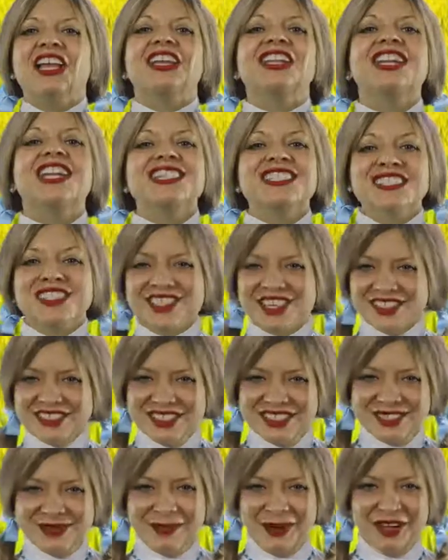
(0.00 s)
Let's
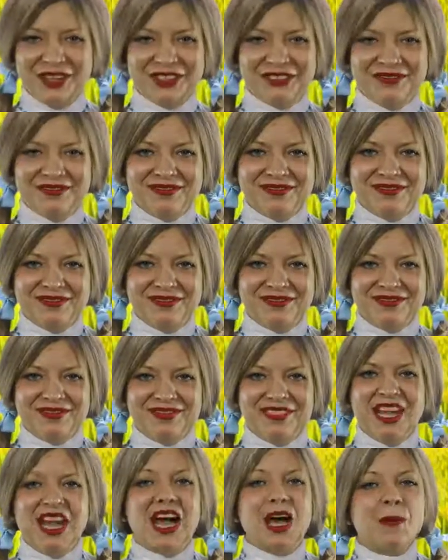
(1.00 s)
start small.
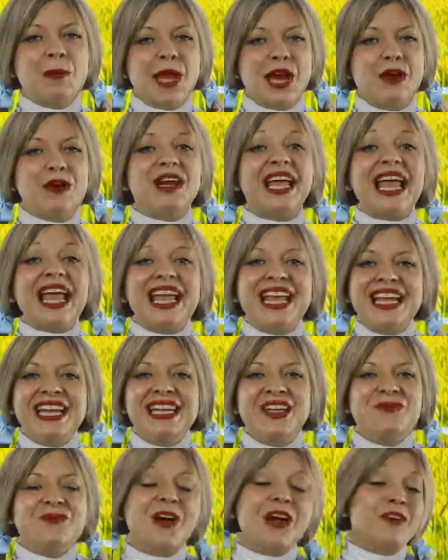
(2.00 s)
About
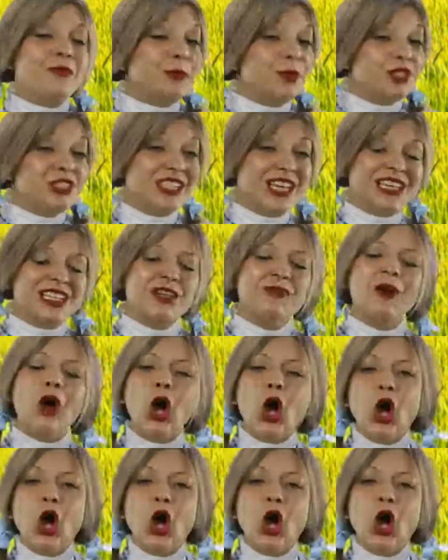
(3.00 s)
85% of